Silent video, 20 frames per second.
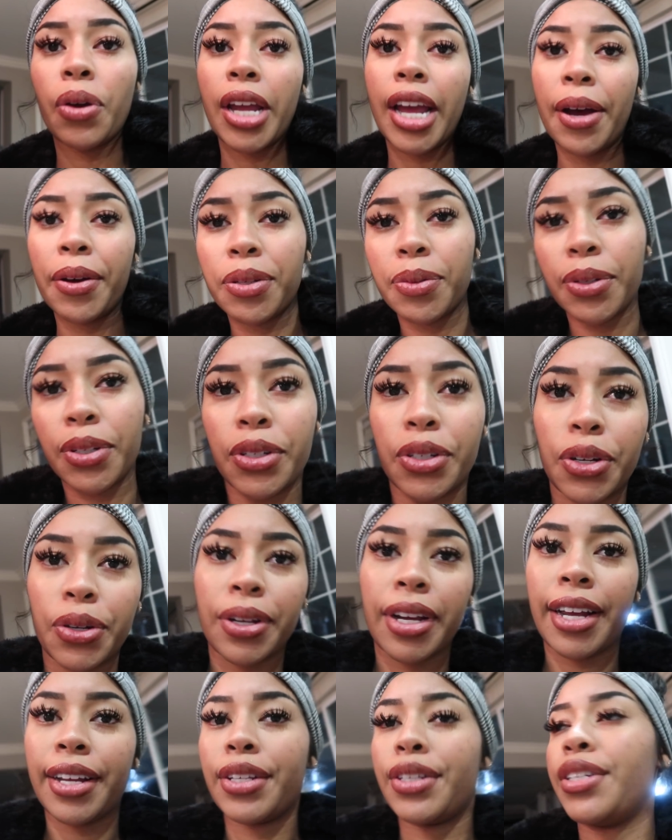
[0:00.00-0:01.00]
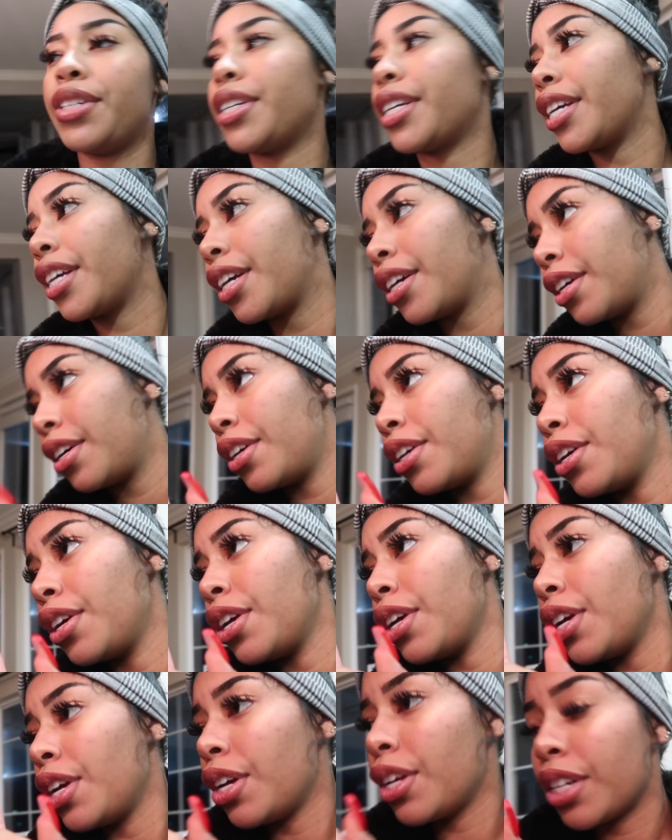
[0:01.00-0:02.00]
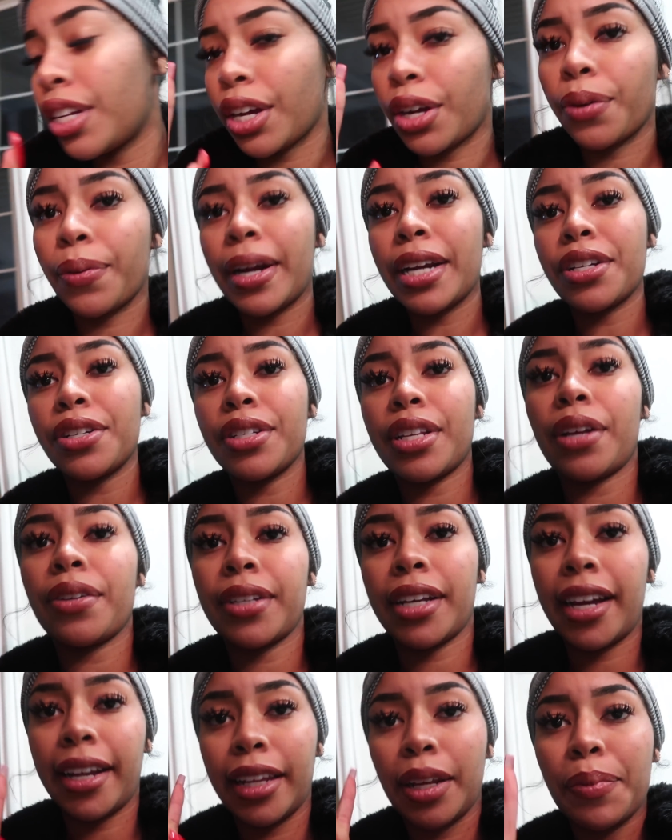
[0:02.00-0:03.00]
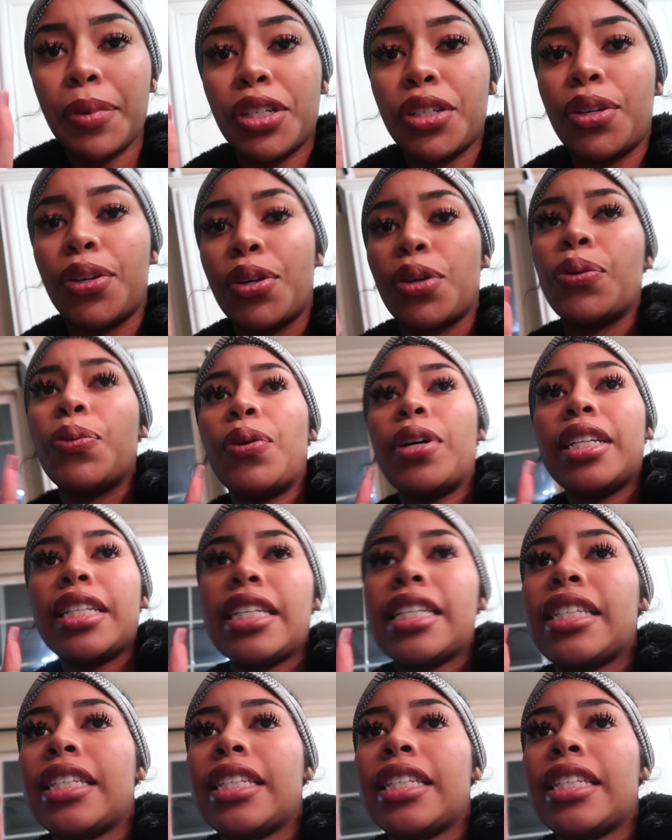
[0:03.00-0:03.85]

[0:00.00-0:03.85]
Oh yeah, I was supposed to show you guys the decorations outside. Let me show you one